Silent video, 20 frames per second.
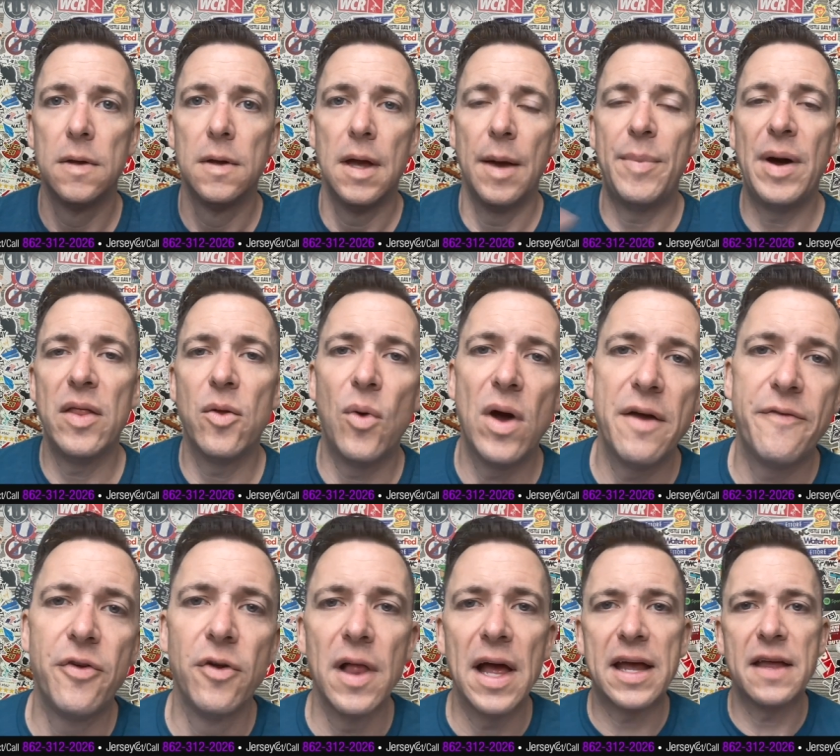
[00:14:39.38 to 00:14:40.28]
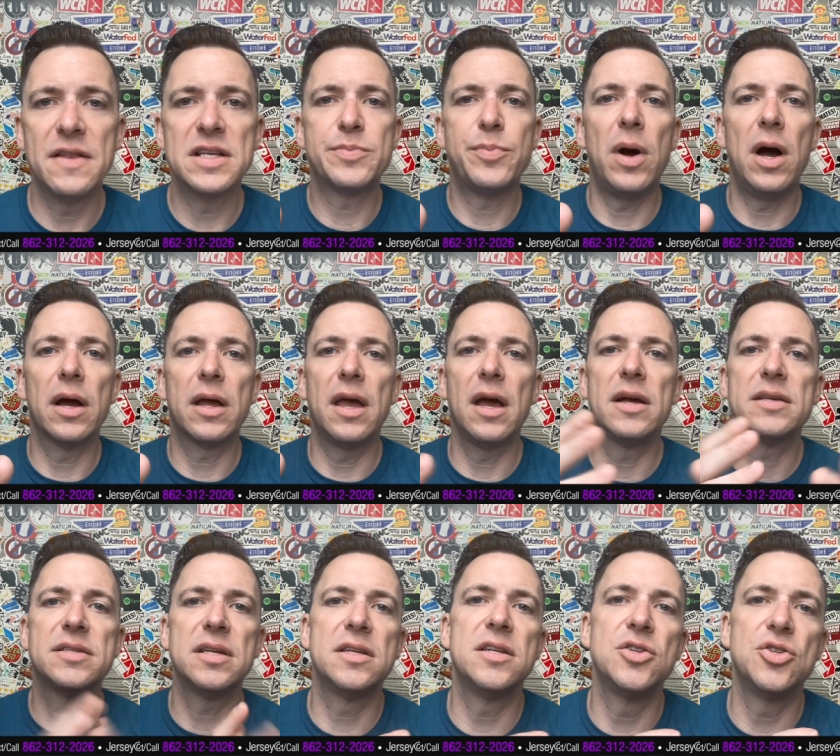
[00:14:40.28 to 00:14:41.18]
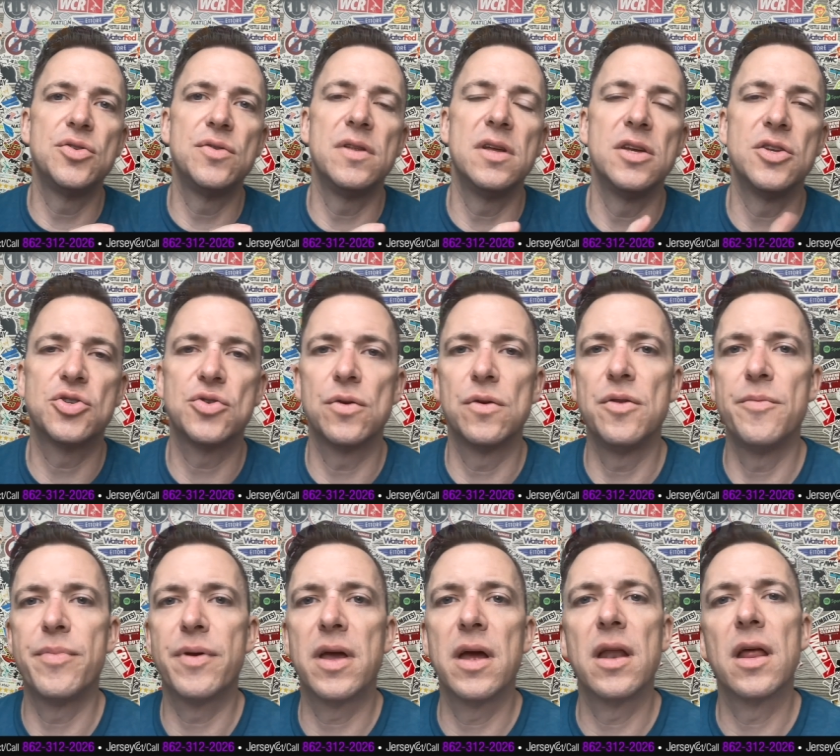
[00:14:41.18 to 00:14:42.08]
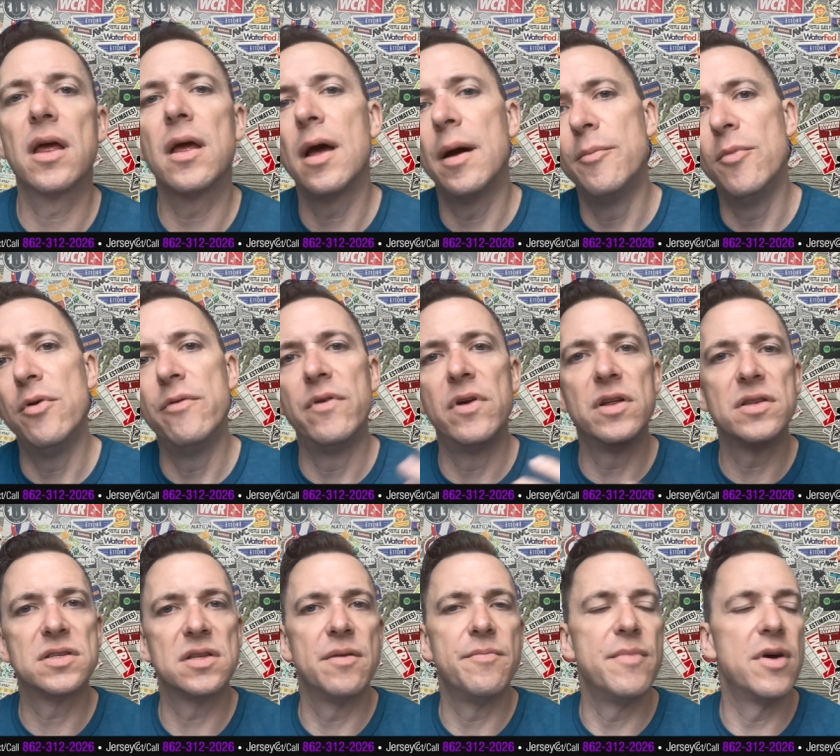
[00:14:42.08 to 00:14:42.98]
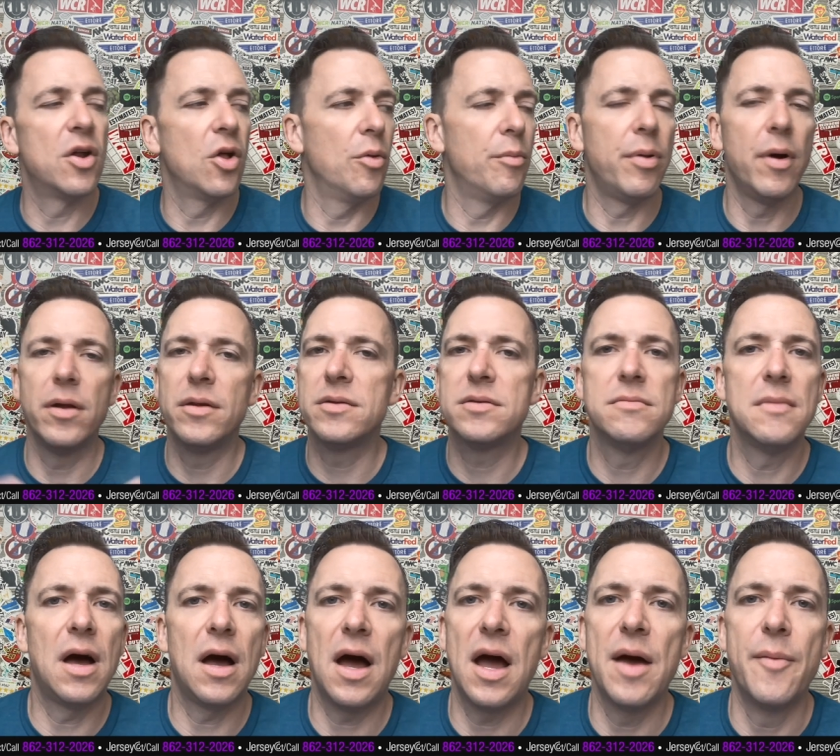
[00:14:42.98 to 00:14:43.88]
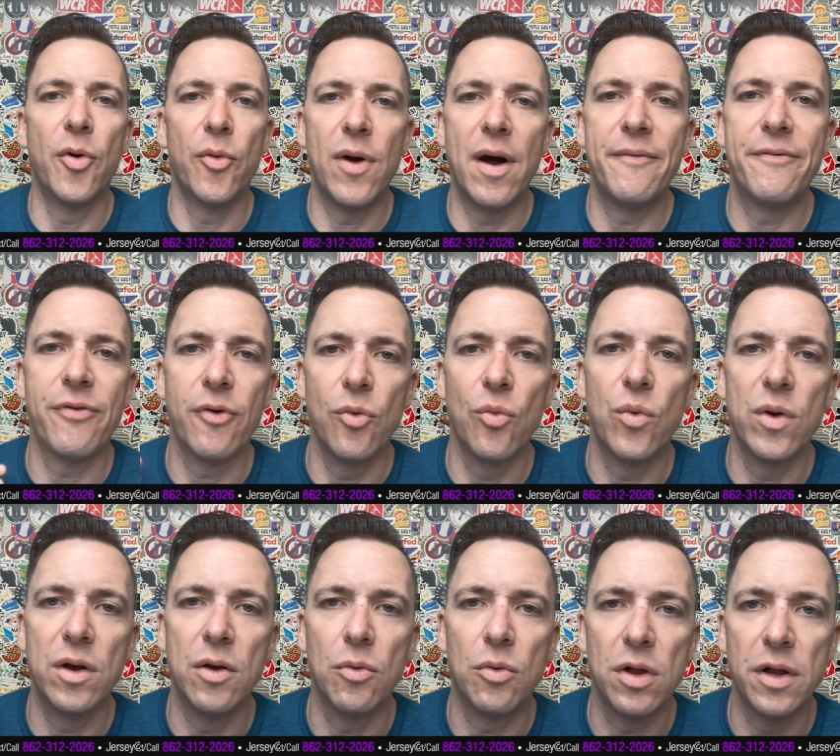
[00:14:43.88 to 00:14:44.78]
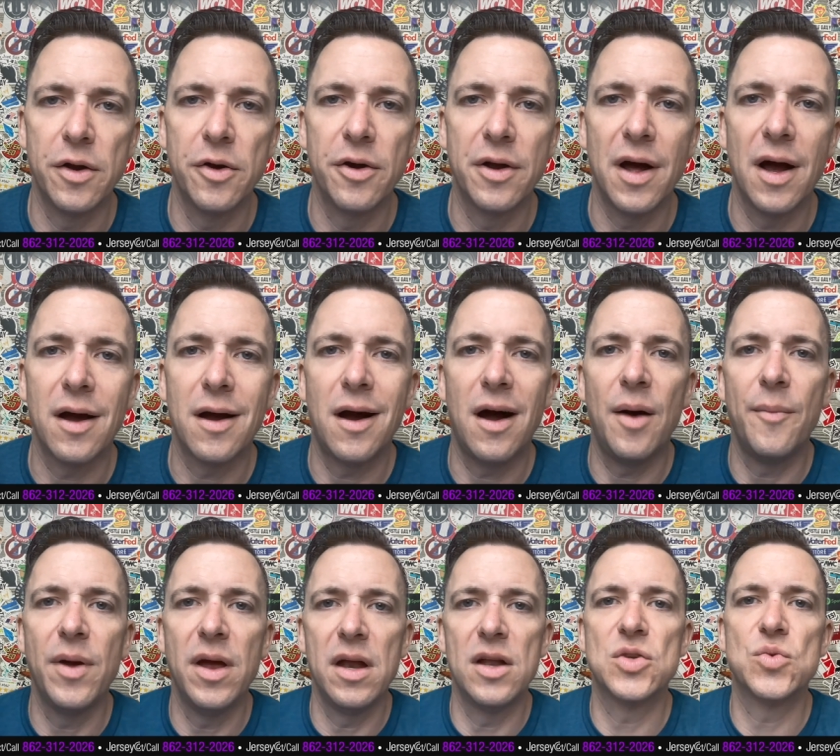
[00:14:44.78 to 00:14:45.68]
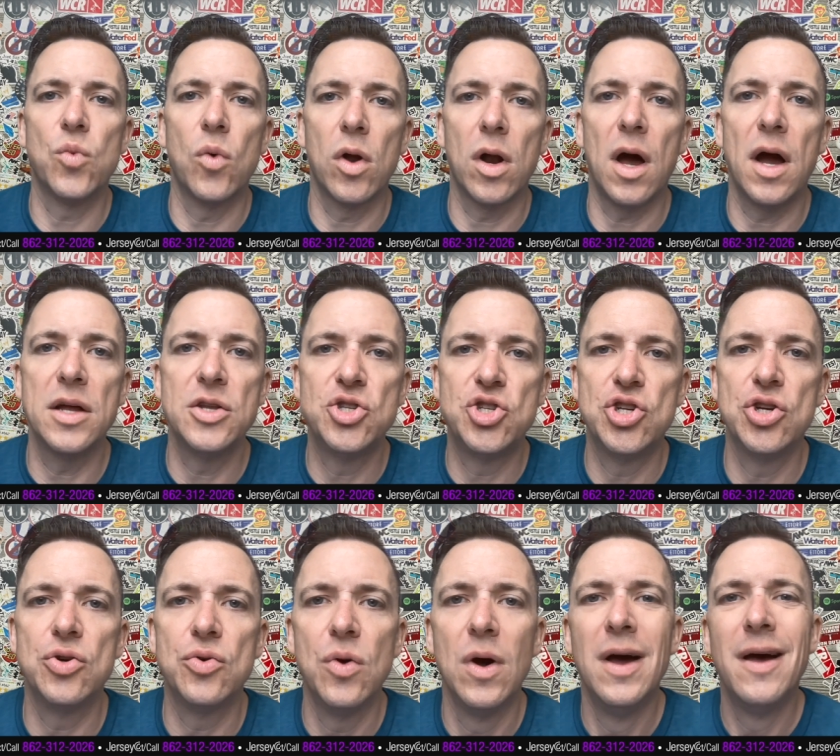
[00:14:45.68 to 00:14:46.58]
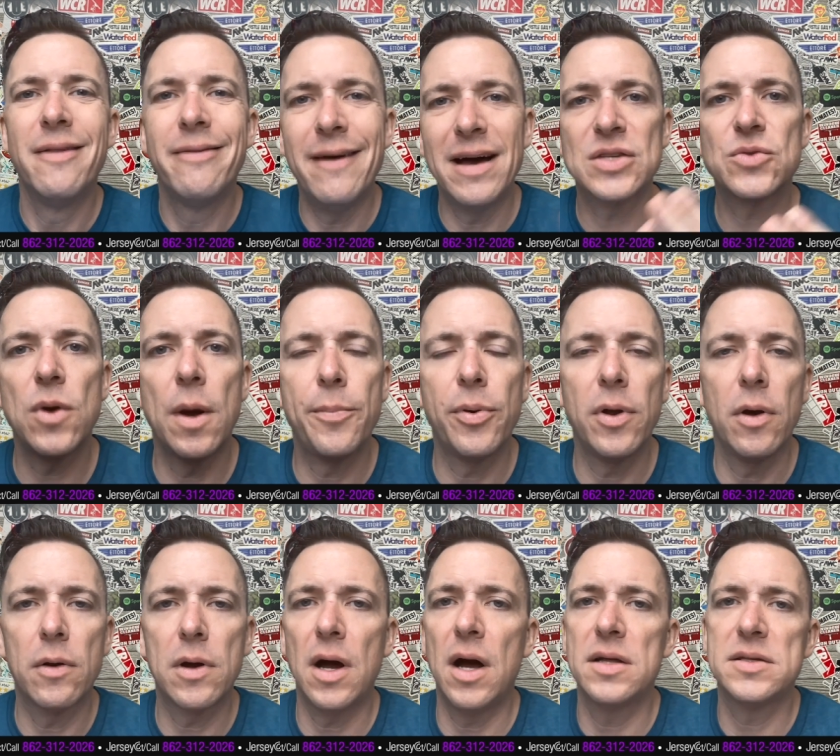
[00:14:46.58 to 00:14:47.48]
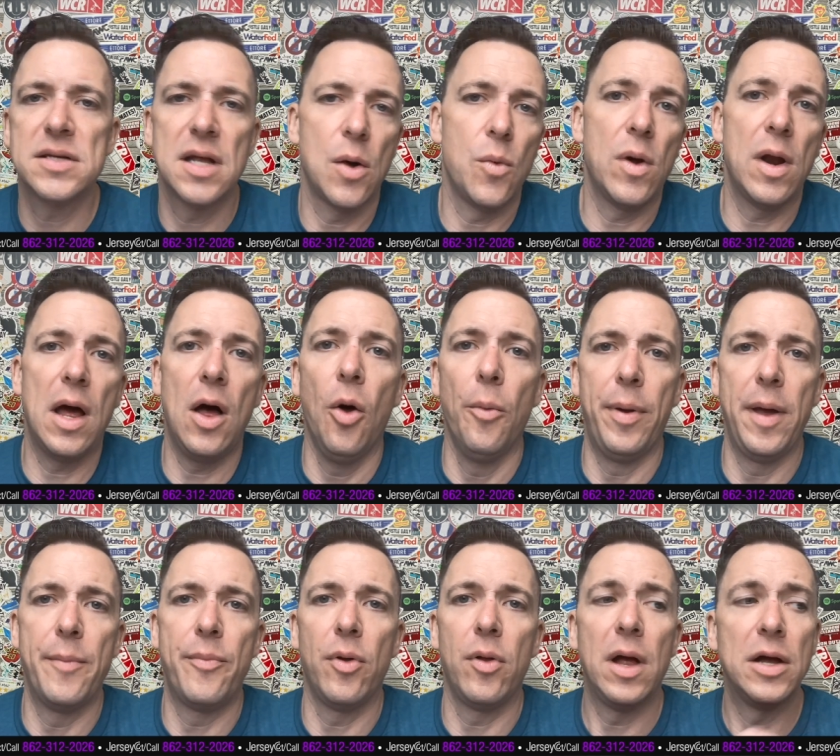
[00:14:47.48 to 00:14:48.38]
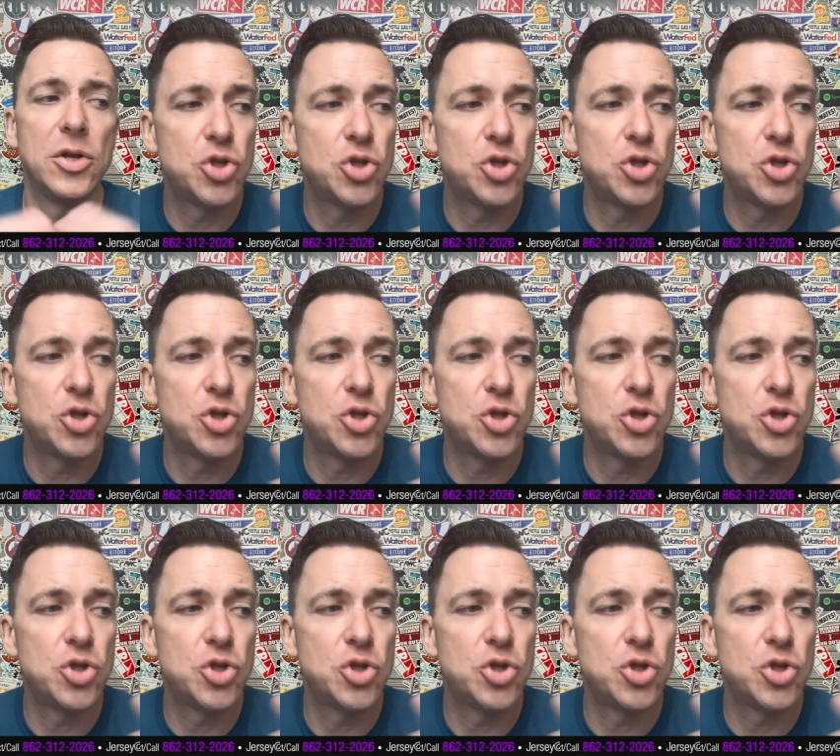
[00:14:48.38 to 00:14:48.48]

And by the way, if you're liking this podcast, I didn't do the intro in the beginning. I'm moving it to the middle, but I am a rep for windowcleaner.com. It is what I do. That's why I put out content. I want to help people.